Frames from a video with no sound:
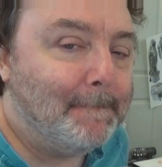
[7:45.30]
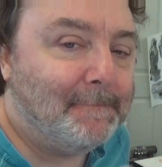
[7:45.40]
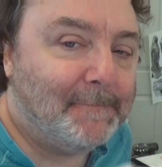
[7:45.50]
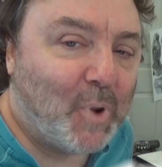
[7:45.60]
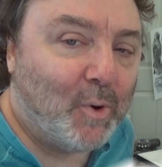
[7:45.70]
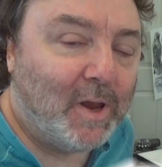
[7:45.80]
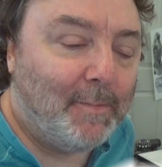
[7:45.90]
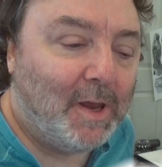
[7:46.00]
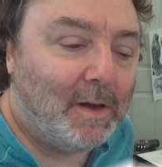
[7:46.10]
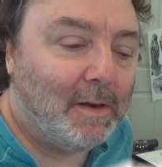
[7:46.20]

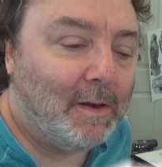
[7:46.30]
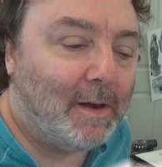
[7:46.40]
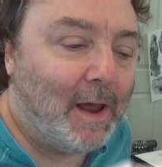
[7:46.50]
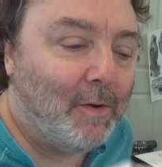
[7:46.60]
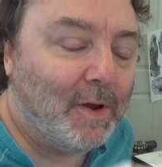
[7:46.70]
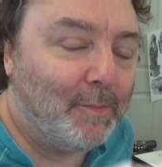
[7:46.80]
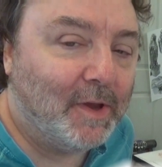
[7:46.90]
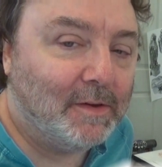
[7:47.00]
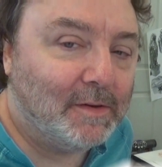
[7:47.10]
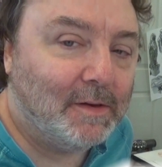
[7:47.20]
Bohemian
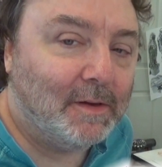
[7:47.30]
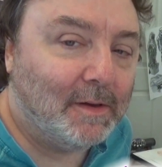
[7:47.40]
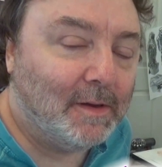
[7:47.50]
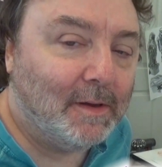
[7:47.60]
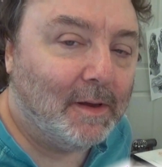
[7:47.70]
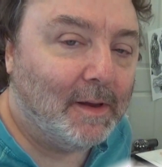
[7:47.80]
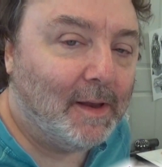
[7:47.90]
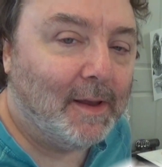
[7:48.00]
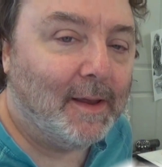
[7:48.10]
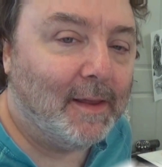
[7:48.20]
Alchemist.
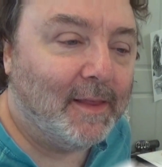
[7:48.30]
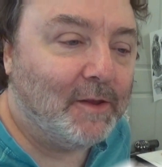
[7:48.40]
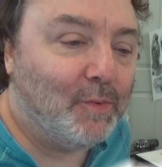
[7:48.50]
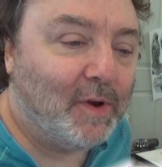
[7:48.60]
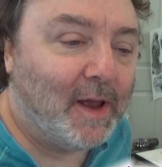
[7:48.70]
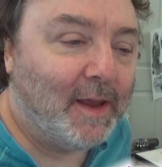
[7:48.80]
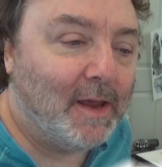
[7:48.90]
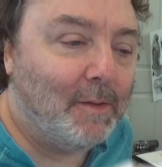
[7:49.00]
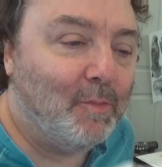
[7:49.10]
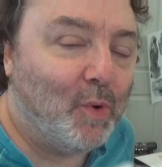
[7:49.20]
That's what I
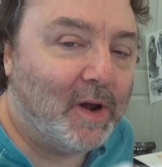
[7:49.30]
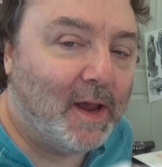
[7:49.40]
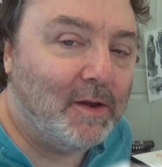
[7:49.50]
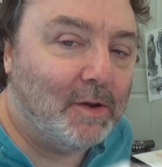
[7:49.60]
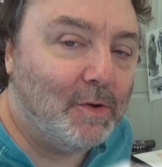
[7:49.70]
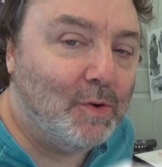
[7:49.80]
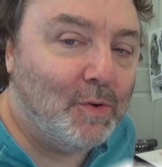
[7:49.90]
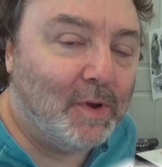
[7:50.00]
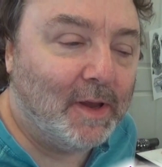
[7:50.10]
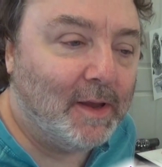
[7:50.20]
am. What I do
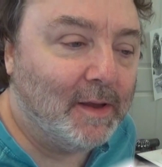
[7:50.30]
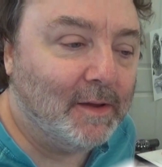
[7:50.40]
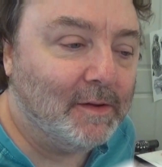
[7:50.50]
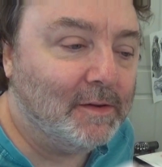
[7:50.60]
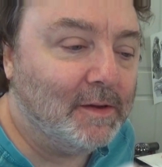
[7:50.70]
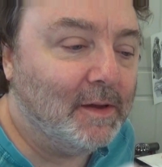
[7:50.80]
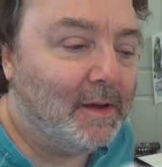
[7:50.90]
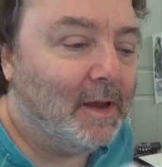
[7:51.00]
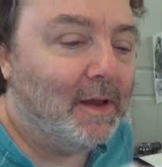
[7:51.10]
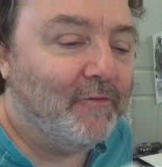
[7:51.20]
is
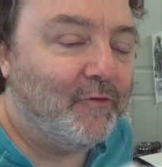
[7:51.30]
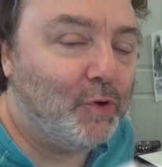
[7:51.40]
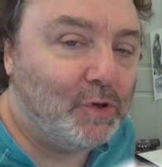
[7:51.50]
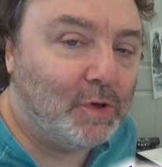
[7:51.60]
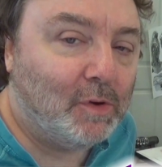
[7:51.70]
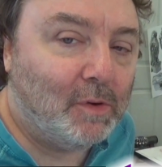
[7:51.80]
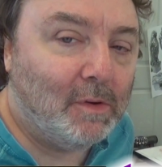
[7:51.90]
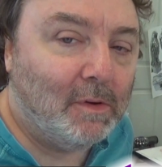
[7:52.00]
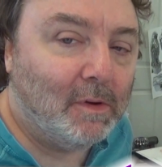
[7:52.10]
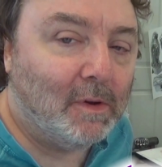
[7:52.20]
fusional
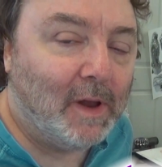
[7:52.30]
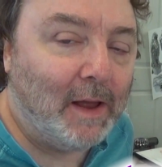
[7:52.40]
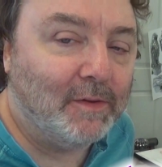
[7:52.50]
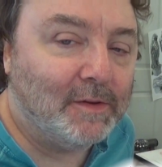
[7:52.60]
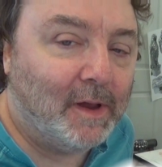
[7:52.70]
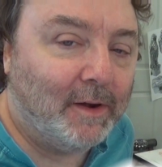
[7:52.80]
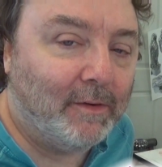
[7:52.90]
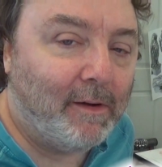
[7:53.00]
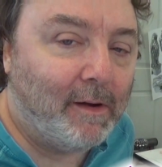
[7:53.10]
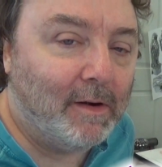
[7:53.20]
outsider
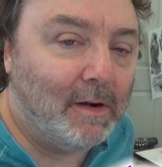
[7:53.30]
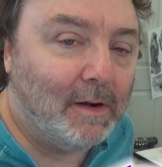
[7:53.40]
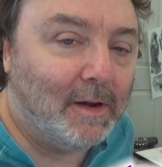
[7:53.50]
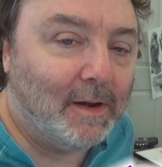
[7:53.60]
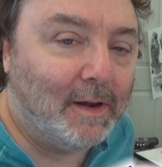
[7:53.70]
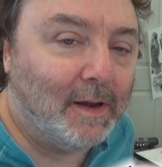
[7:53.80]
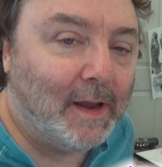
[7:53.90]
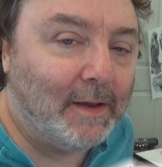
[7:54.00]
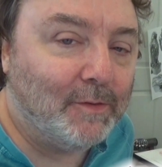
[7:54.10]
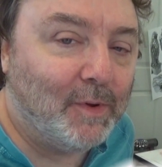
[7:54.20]
art.
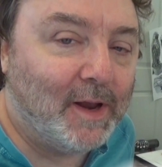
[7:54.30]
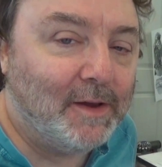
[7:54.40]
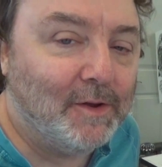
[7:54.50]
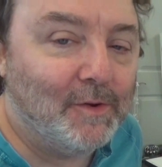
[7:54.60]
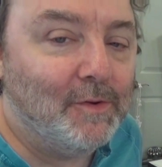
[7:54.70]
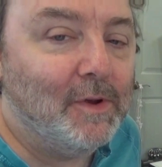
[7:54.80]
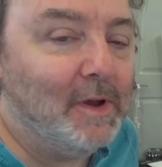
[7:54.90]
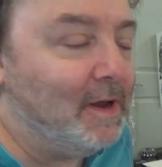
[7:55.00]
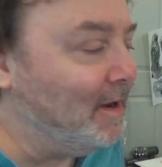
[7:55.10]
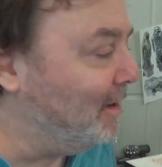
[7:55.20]
That's what I do.
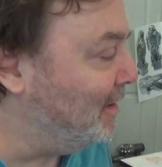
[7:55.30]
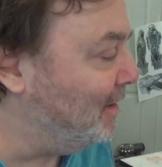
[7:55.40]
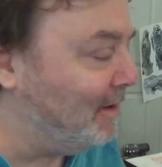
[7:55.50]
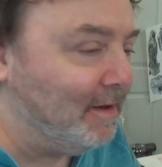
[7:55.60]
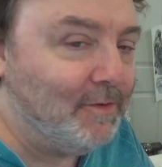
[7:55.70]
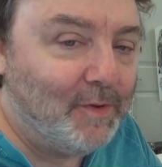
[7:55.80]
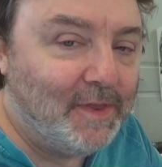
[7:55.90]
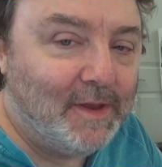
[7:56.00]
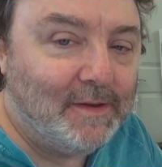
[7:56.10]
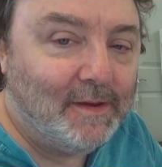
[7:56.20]
That's what
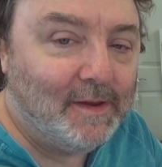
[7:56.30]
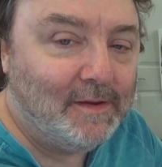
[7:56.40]
this is.